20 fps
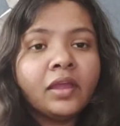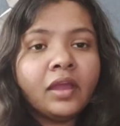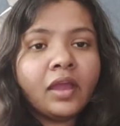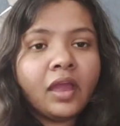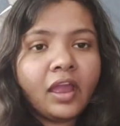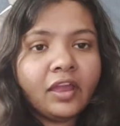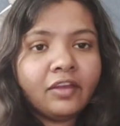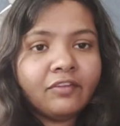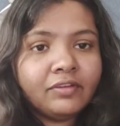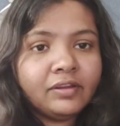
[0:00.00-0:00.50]

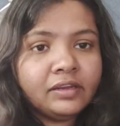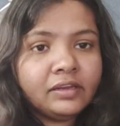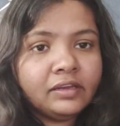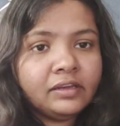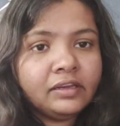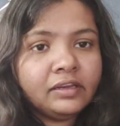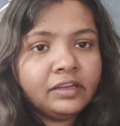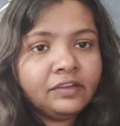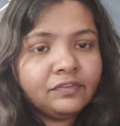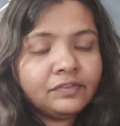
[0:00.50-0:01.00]
I will
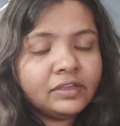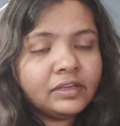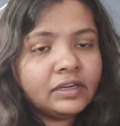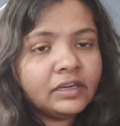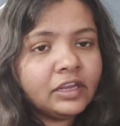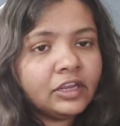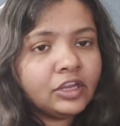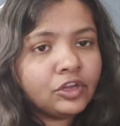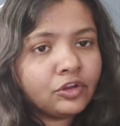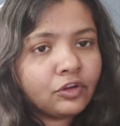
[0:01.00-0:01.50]
leave the
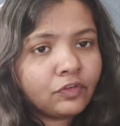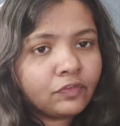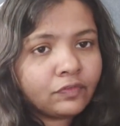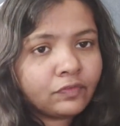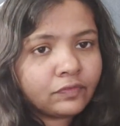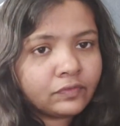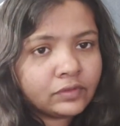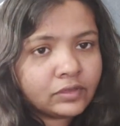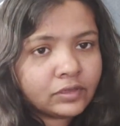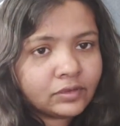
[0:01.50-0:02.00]
link of
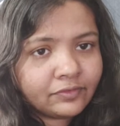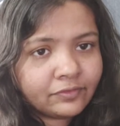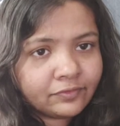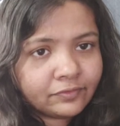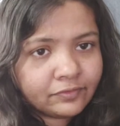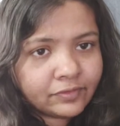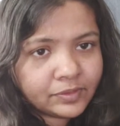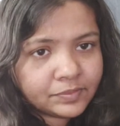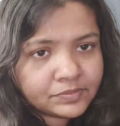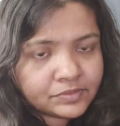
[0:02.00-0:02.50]
the
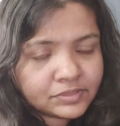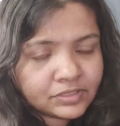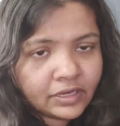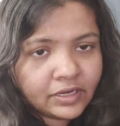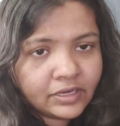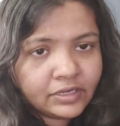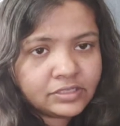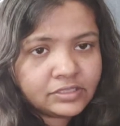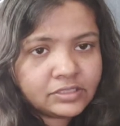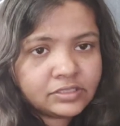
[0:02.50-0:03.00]

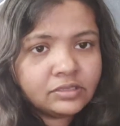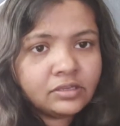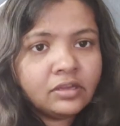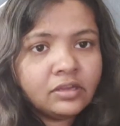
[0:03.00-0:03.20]
websites